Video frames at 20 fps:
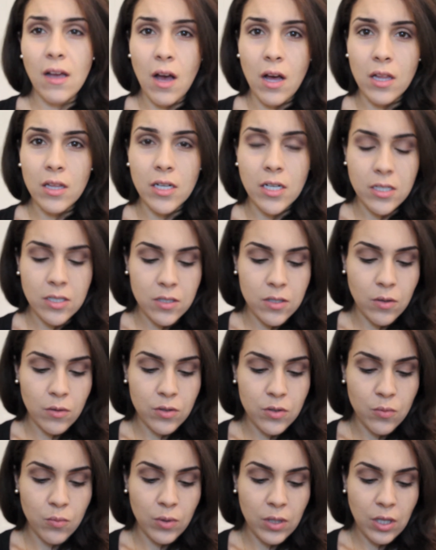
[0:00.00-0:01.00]
colors, so
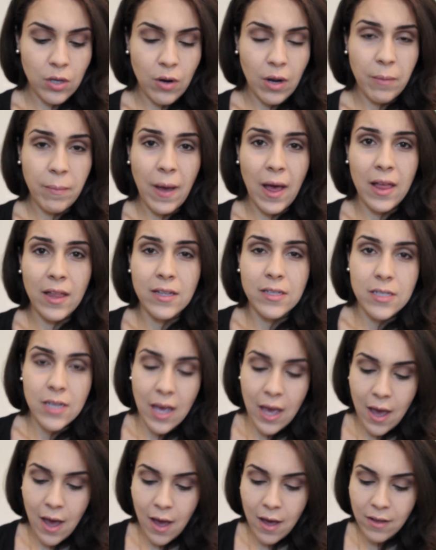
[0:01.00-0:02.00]
it's a really great palette to
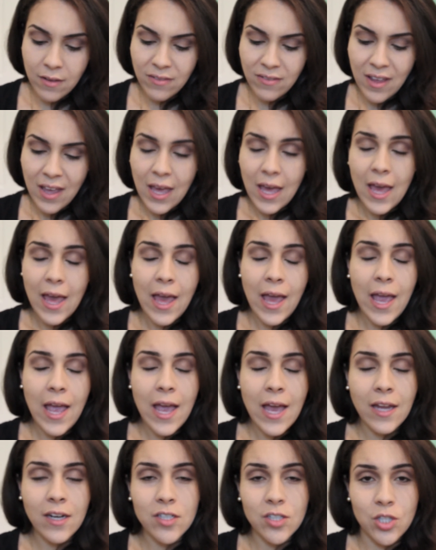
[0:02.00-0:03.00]
have,
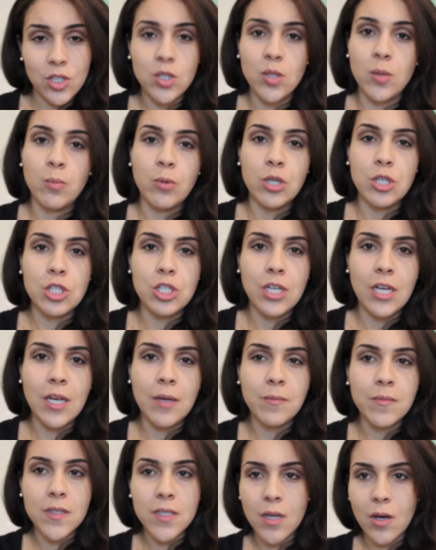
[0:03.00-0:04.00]
and it's super
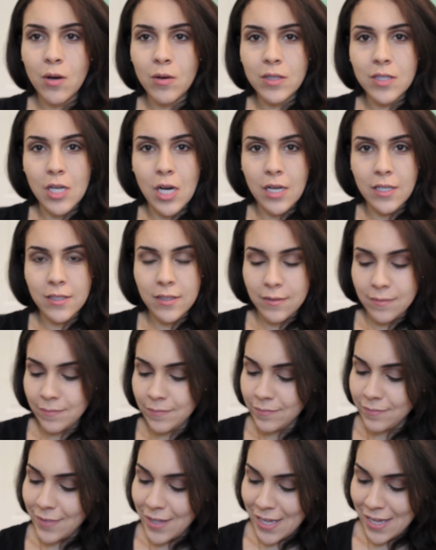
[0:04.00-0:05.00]
cheap, so it's
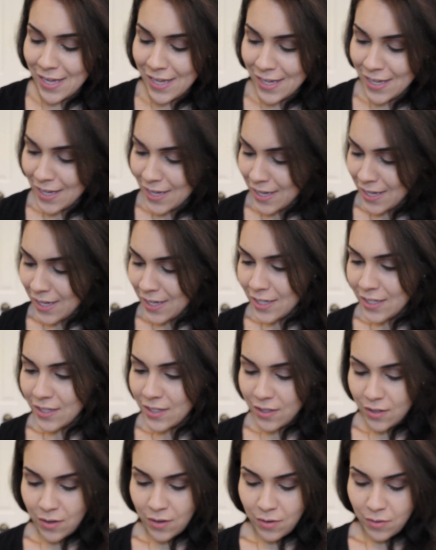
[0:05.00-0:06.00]
awesome.
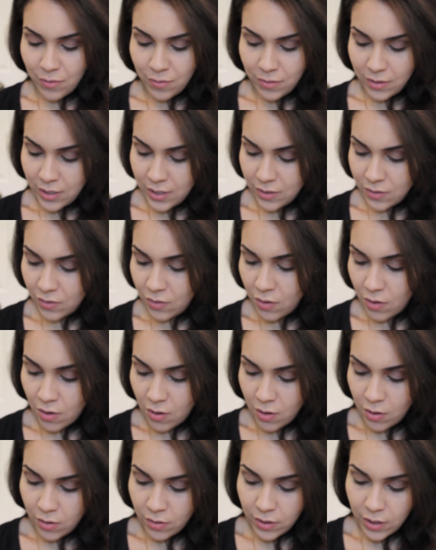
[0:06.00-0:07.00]
So these are
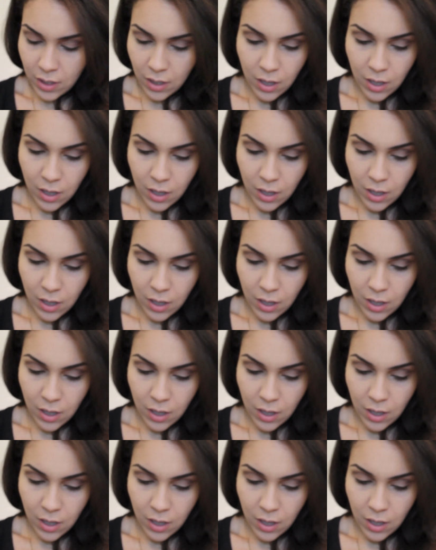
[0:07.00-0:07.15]
all the